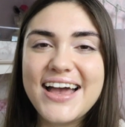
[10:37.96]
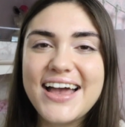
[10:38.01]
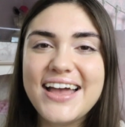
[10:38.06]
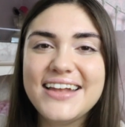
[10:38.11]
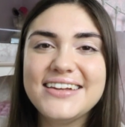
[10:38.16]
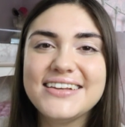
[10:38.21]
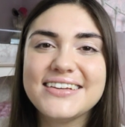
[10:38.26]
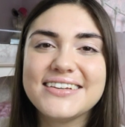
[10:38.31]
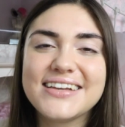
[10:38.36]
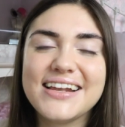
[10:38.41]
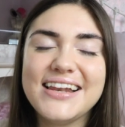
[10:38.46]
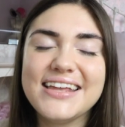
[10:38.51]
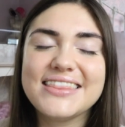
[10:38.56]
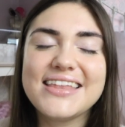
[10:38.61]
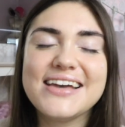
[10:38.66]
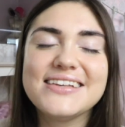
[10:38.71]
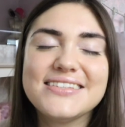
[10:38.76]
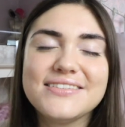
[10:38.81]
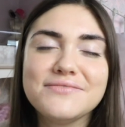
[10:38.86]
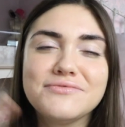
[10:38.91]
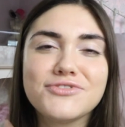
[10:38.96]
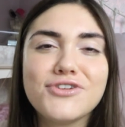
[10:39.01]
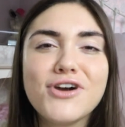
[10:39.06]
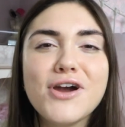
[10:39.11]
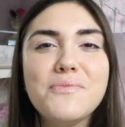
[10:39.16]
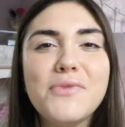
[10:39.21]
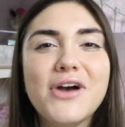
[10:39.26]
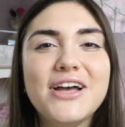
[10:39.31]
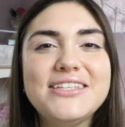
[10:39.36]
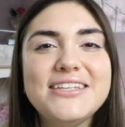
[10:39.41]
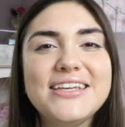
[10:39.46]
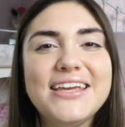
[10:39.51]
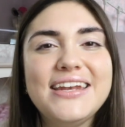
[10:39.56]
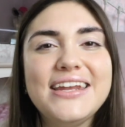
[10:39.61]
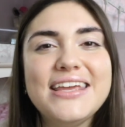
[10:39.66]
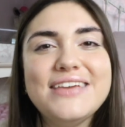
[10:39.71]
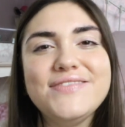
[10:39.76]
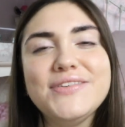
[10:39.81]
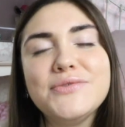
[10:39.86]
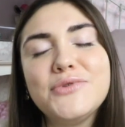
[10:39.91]
and click that subscribe
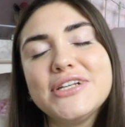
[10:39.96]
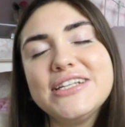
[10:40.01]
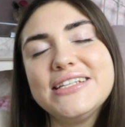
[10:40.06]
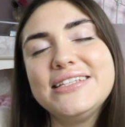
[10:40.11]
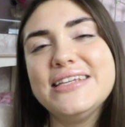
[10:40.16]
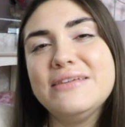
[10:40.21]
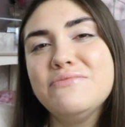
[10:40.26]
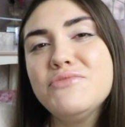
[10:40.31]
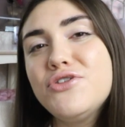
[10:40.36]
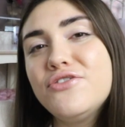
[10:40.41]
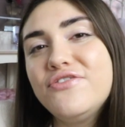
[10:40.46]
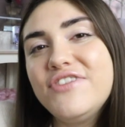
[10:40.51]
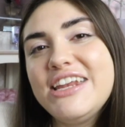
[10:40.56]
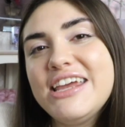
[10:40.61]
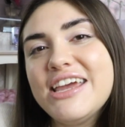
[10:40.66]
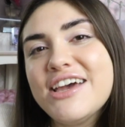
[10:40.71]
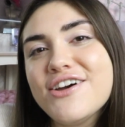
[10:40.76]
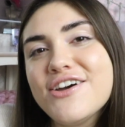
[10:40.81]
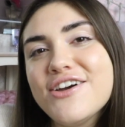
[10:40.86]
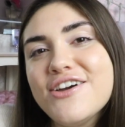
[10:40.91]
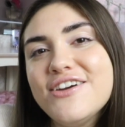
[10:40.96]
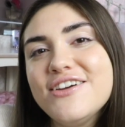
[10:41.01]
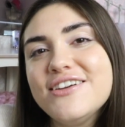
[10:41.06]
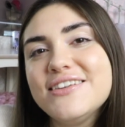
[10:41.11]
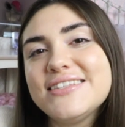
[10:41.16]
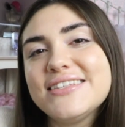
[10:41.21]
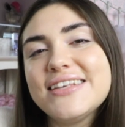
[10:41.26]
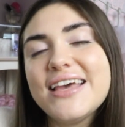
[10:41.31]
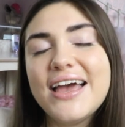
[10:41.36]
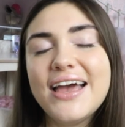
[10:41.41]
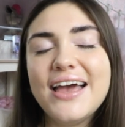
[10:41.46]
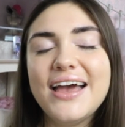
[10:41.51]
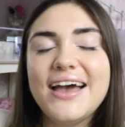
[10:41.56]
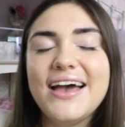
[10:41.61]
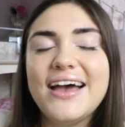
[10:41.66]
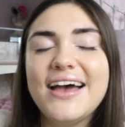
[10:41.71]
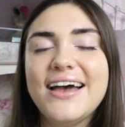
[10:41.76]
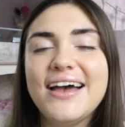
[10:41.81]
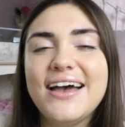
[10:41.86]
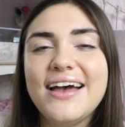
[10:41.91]
button if you want to see more videos,
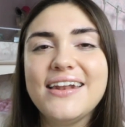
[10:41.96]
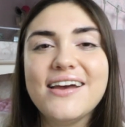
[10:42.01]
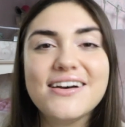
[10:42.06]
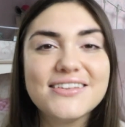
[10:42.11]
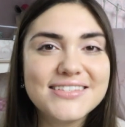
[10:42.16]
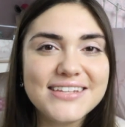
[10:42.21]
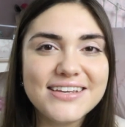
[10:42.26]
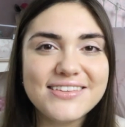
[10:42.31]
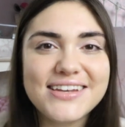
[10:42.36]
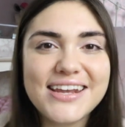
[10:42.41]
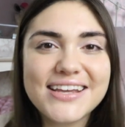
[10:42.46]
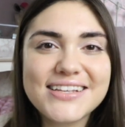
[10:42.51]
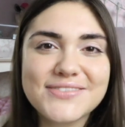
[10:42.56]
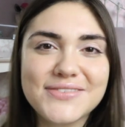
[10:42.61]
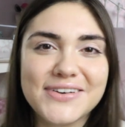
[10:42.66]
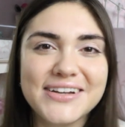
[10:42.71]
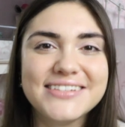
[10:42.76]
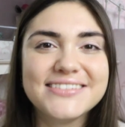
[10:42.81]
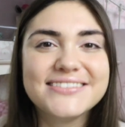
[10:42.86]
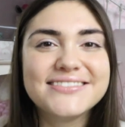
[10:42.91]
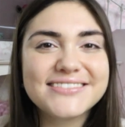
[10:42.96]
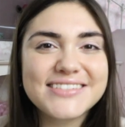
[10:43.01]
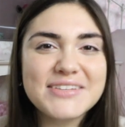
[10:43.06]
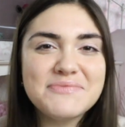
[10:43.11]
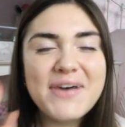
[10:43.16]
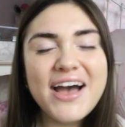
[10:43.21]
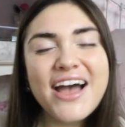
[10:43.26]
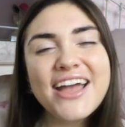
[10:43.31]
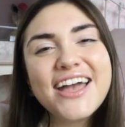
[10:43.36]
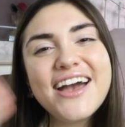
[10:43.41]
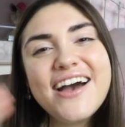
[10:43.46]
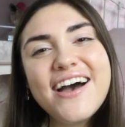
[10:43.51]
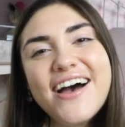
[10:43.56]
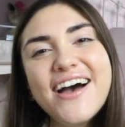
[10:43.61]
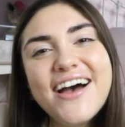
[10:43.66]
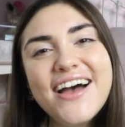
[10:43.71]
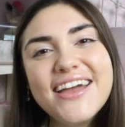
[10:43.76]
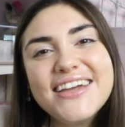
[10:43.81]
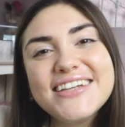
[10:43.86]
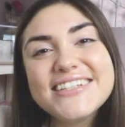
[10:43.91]
and I'll see you in the next one. Bye
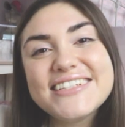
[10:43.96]
guys!